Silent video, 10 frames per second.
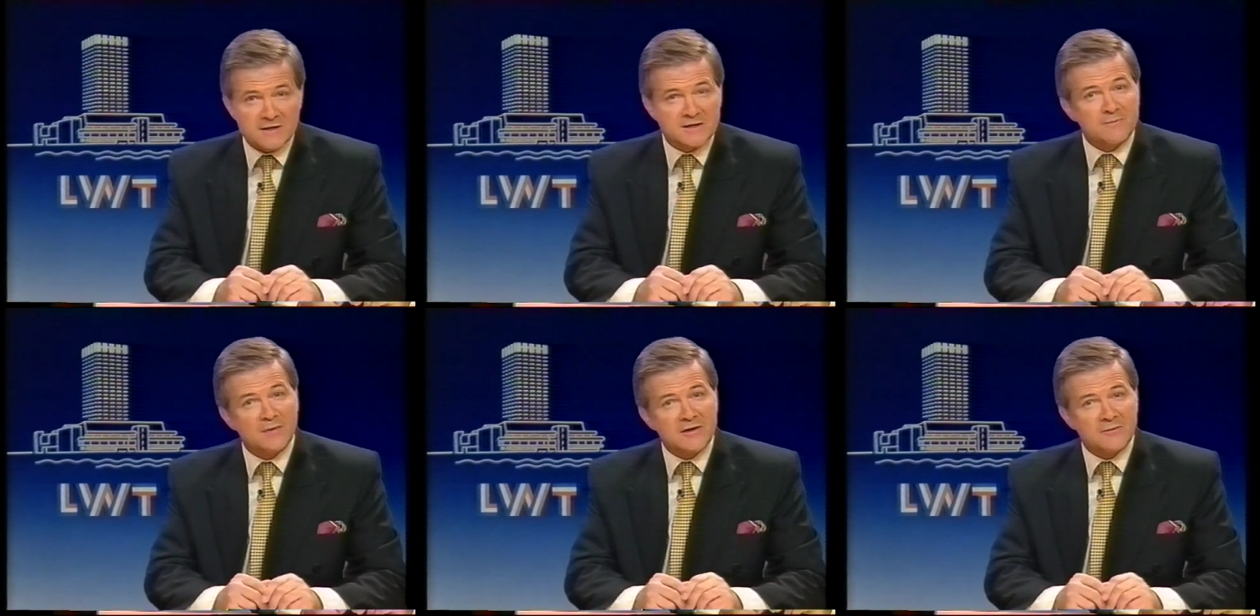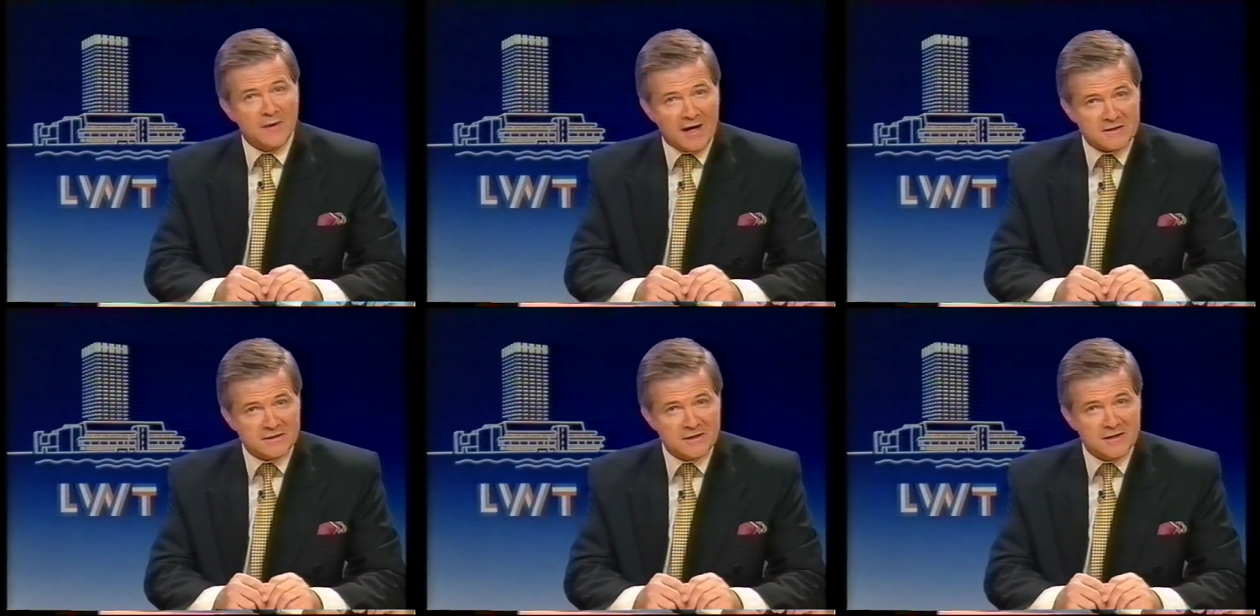Simply the
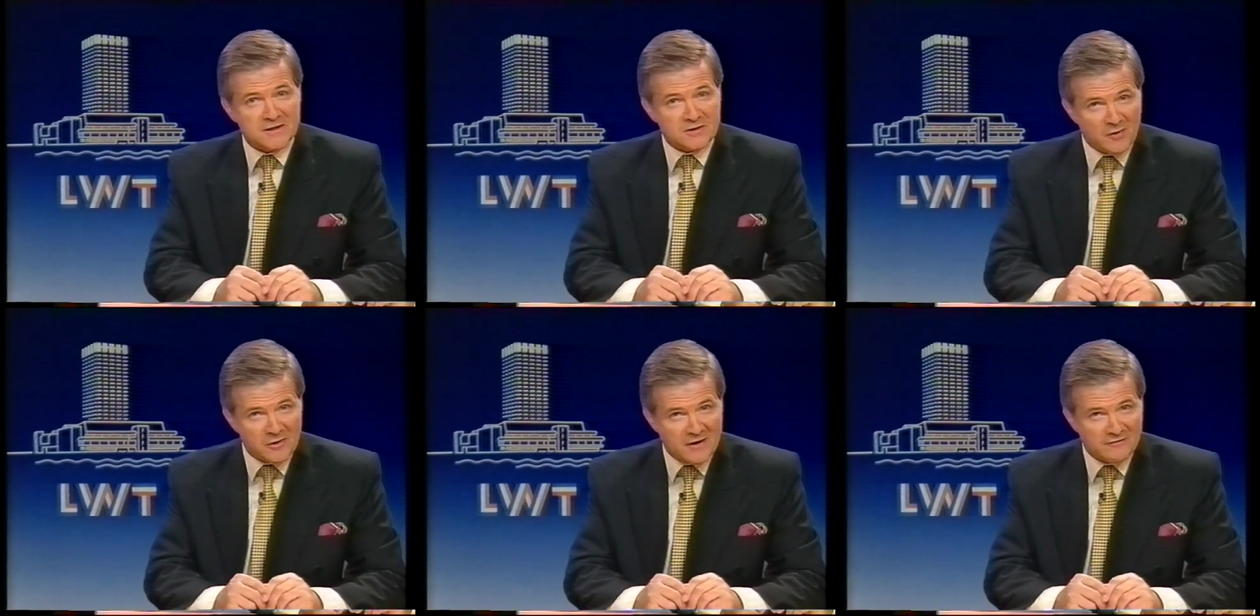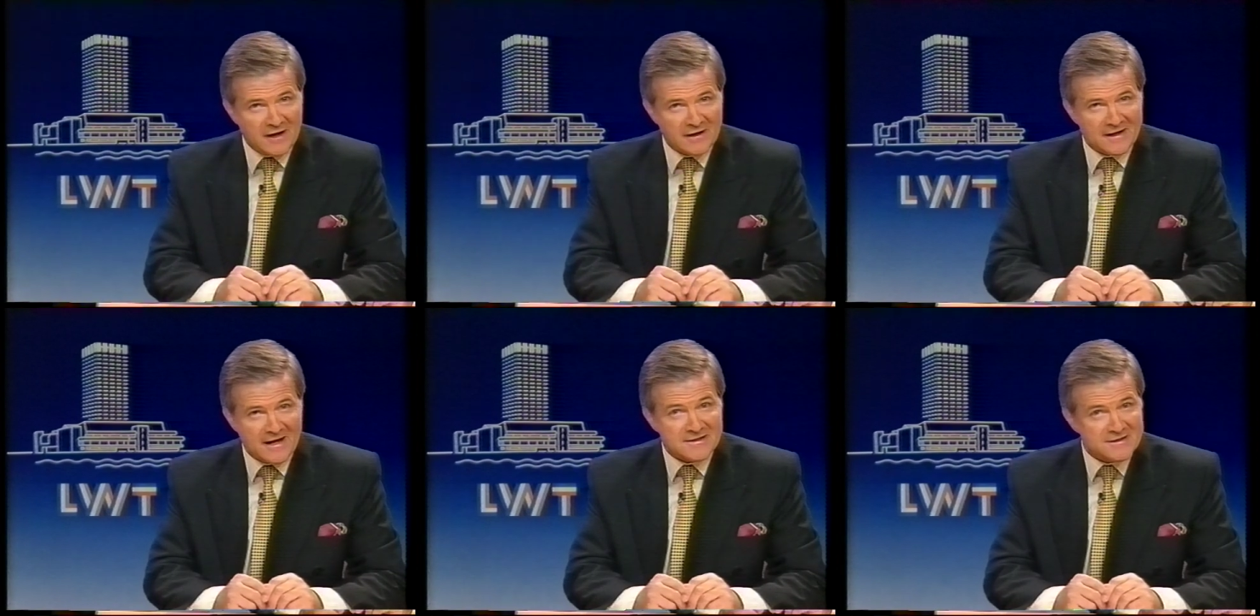Best is tomorrow evening
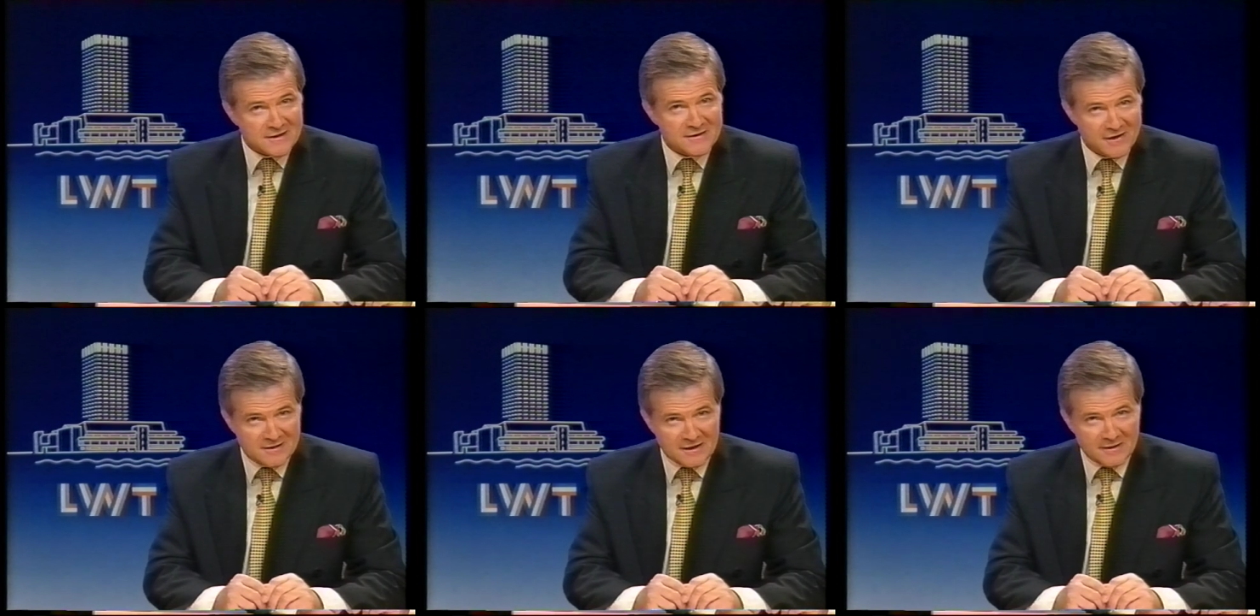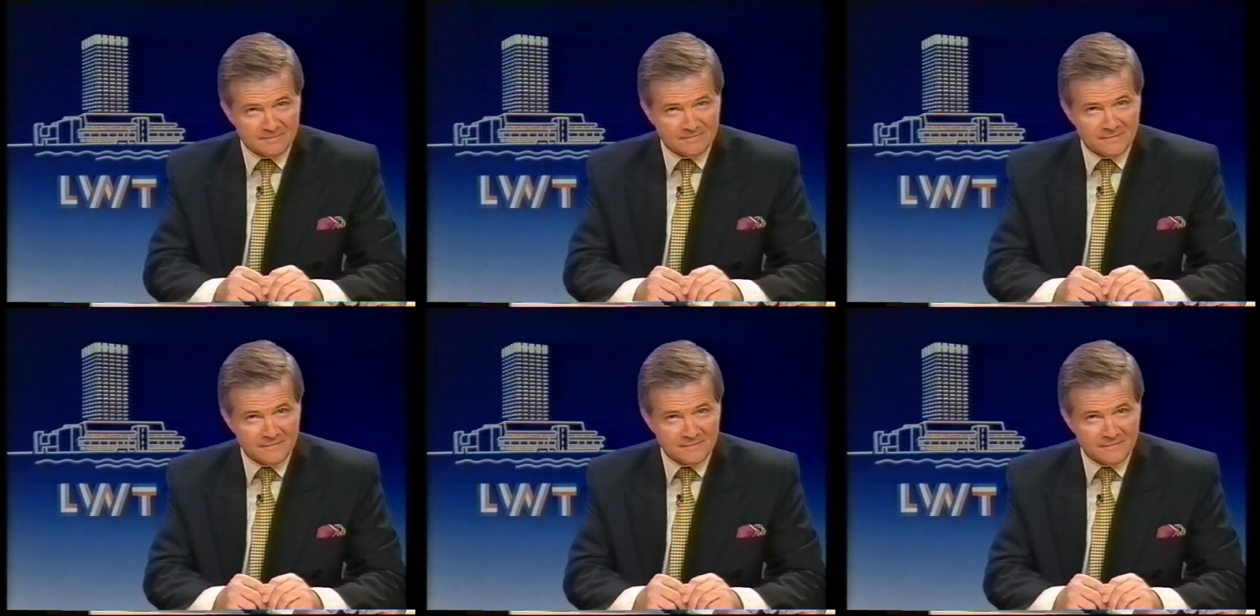at 6.30.